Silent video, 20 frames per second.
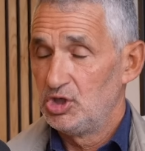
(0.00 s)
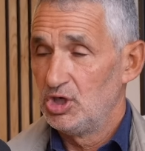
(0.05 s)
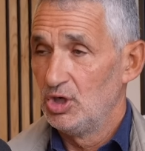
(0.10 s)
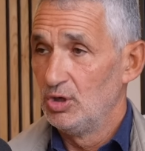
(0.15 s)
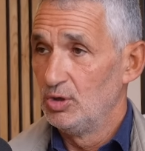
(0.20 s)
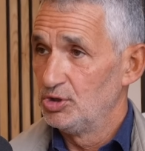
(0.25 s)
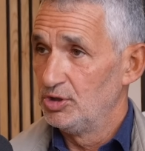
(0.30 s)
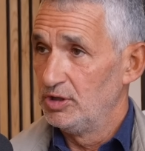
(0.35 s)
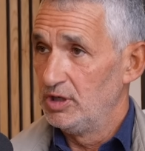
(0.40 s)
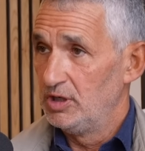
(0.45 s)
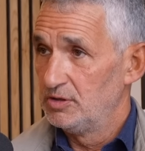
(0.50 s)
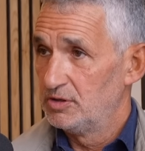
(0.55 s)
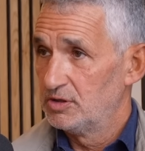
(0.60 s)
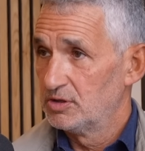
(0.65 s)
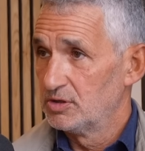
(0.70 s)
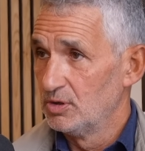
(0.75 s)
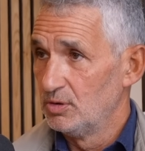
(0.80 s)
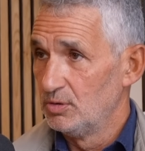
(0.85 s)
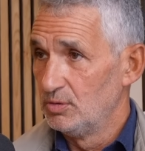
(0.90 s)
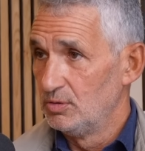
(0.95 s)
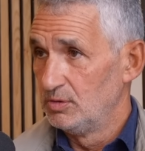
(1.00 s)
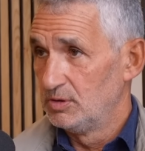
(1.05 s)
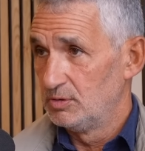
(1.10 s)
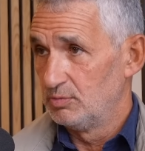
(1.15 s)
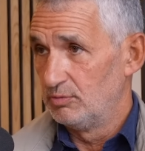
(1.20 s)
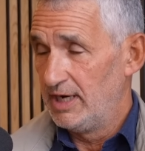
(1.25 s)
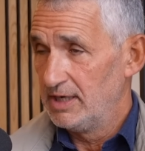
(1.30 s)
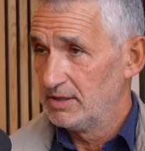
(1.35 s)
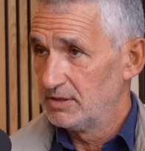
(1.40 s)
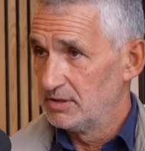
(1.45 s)
children in
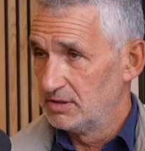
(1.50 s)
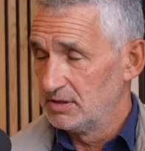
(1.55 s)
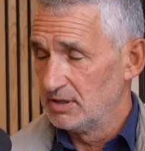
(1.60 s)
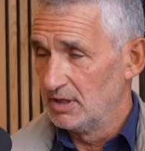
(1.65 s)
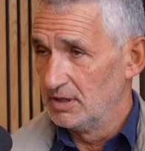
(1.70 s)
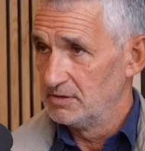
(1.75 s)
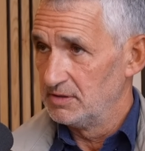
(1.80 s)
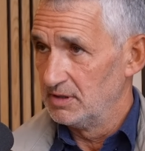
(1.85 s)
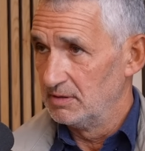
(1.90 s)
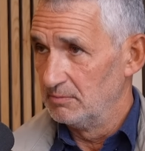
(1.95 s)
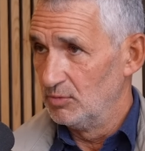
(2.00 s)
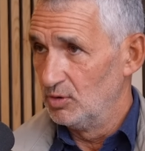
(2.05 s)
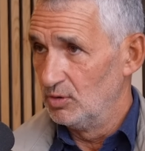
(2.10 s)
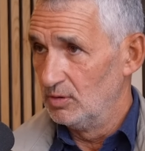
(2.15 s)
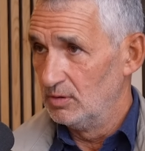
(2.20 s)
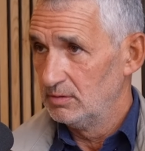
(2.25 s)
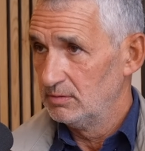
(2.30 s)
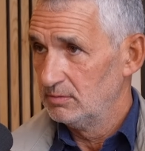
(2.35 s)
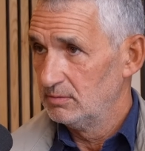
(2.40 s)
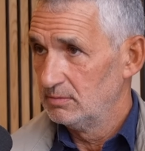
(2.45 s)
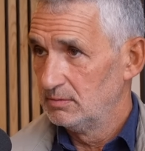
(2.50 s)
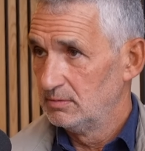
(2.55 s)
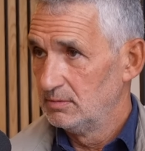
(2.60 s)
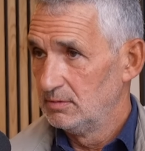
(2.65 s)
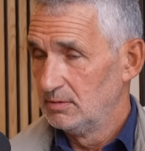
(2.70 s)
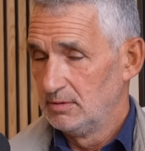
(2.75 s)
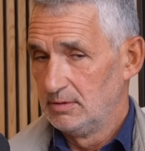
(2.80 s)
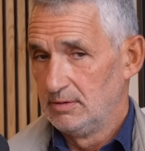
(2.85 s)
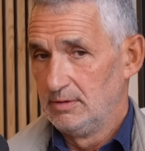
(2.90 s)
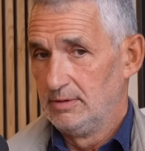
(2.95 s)
schools were exercising more
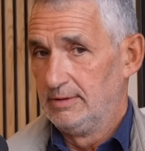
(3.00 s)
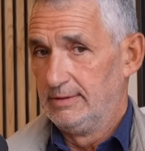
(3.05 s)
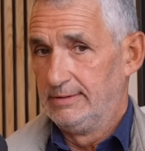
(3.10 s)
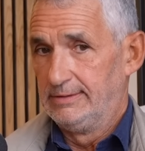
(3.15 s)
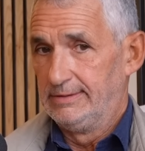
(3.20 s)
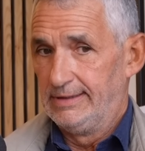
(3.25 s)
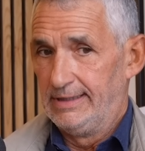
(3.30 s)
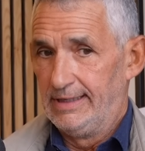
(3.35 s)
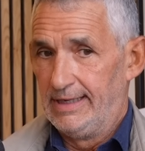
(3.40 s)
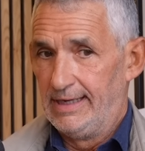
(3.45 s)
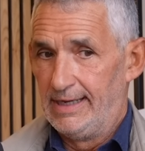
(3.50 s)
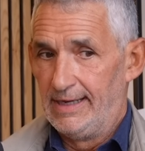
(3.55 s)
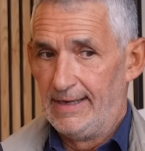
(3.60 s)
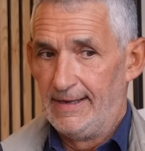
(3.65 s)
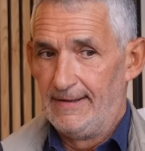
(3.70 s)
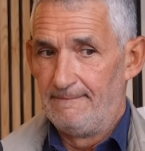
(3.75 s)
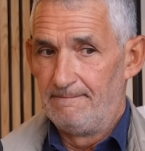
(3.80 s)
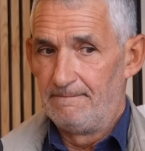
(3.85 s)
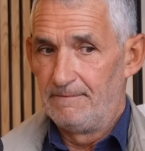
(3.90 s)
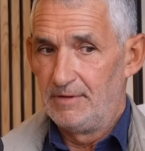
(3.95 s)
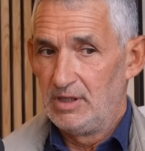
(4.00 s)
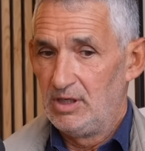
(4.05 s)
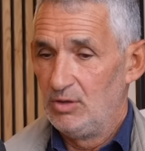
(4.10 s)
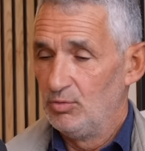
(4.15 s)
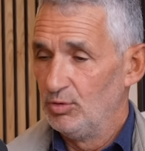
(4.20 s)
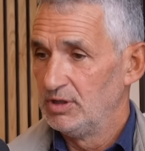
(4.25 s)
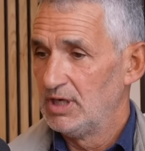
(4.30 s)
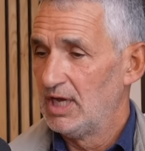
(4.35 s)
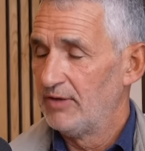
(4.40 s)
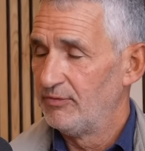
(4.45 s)
um,
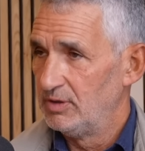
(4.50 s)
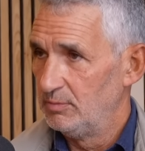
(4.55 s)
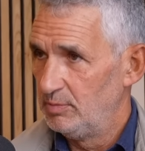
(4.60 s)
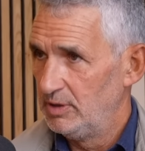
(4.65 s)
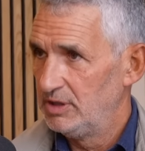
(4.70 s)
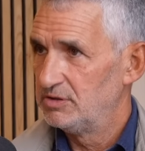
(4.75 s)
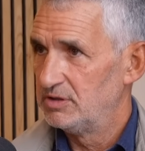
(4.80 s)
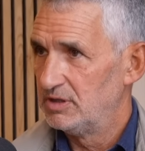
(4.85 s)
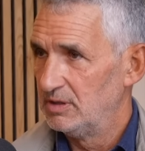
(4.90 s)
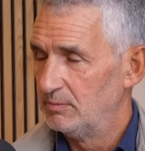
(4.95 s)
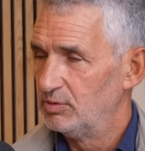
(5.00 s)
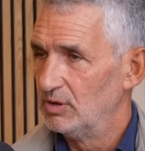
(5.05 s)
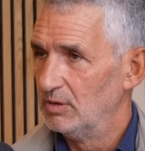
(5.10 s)
you wouldn't have an obesity